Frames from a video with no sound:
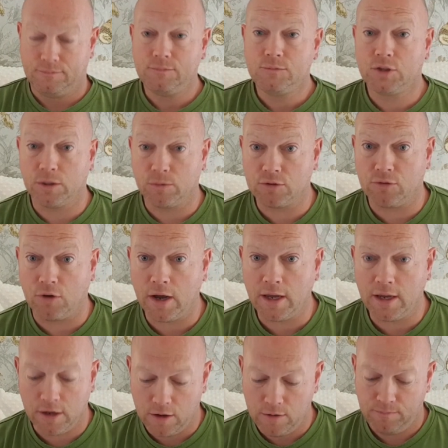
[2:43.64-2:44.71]
She was right,
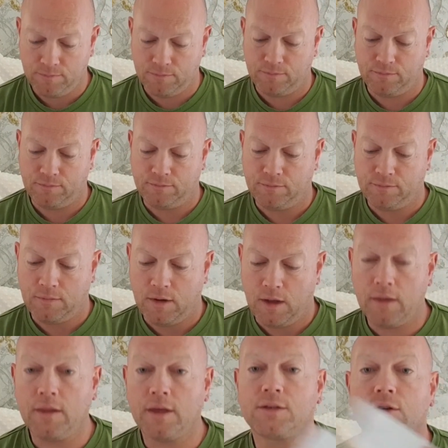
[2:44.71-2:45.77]
you know,
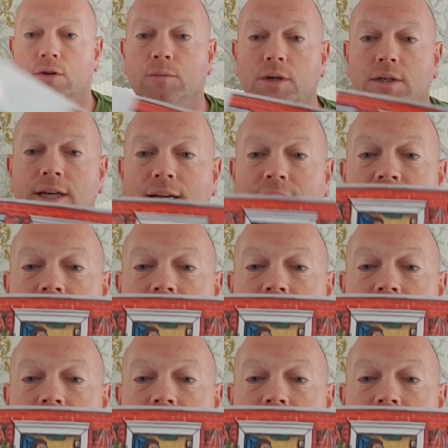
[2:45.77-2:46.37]
and they took McTat